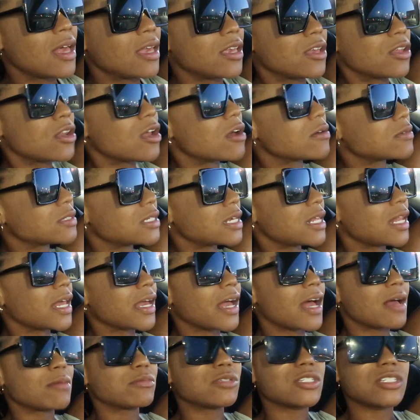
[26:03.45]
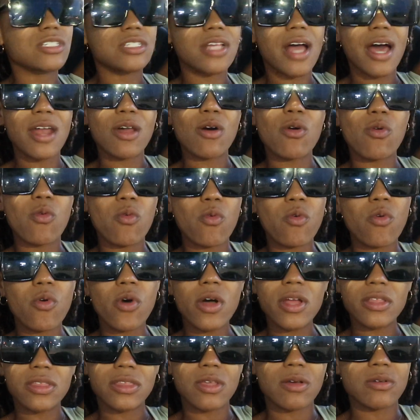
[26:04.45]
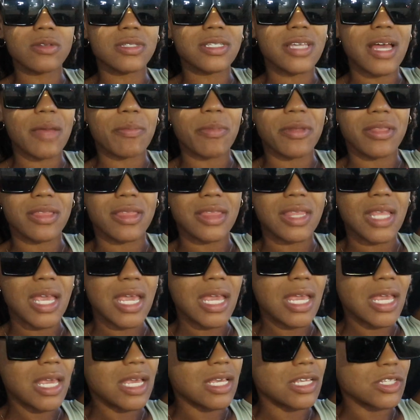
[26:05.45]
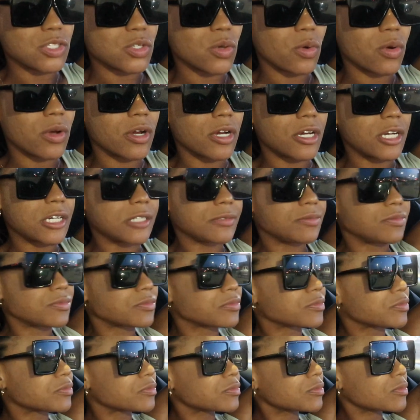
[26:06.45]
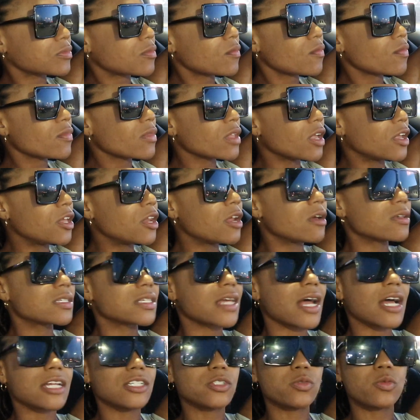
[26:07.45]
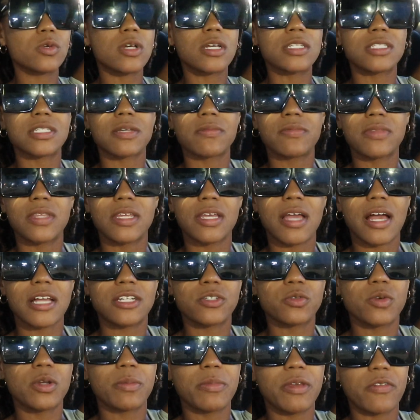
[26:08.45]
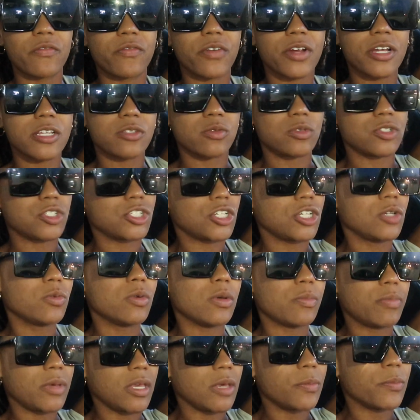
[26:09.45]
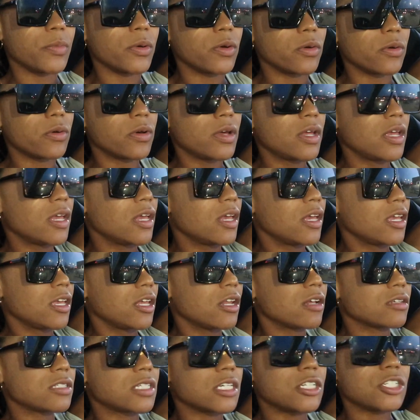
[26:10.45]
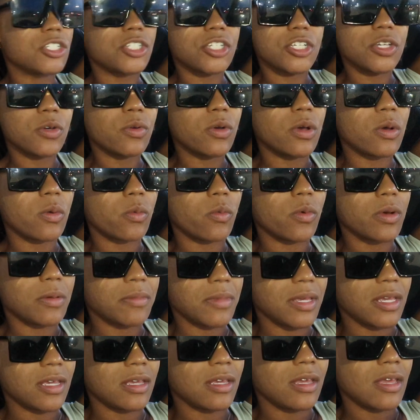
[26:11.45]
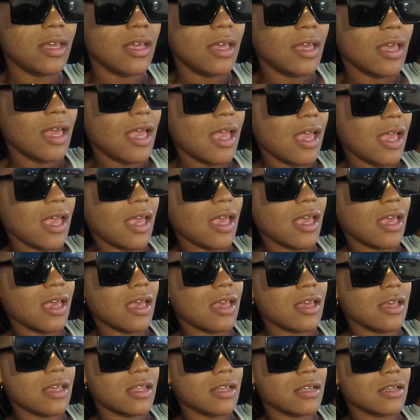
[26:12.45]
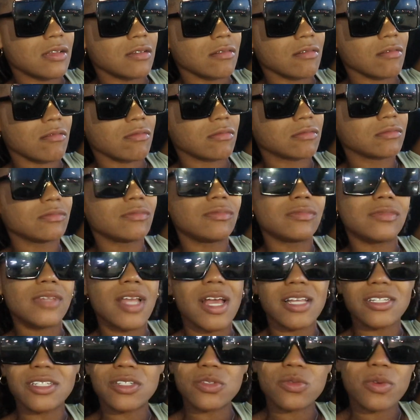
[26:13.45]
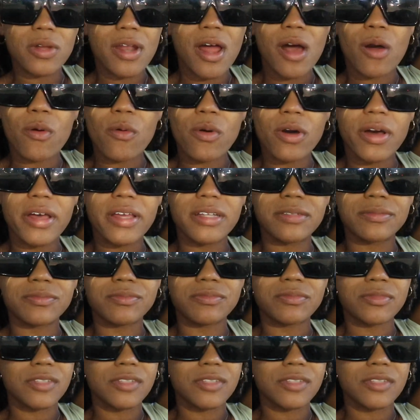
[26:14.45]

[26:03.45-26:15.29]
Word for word: You know what I'm saying? Like I'm just I don't want those type of things or you know what I'm saying? I just want something I just want to be friends with genuine people. You know what I'm saying? Genuine women. And that's just what I want.